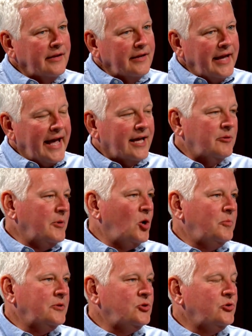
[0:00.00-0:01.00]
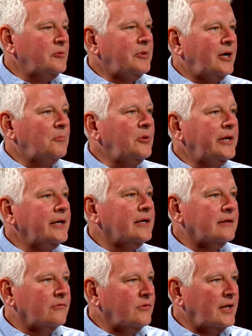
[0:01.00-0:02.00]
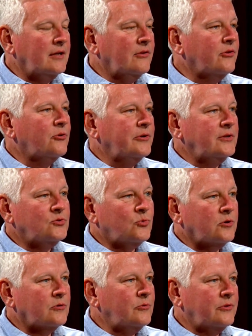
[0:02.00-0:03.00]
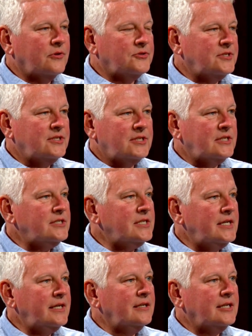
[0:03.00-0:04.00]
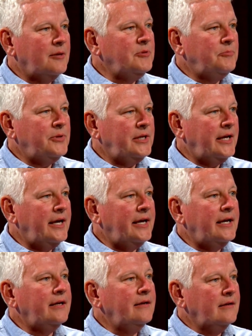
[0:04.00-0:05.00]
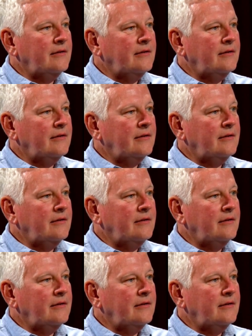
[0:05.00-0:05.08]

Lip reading: had them open to the public, and in the 30s worked with the CCC and WPA,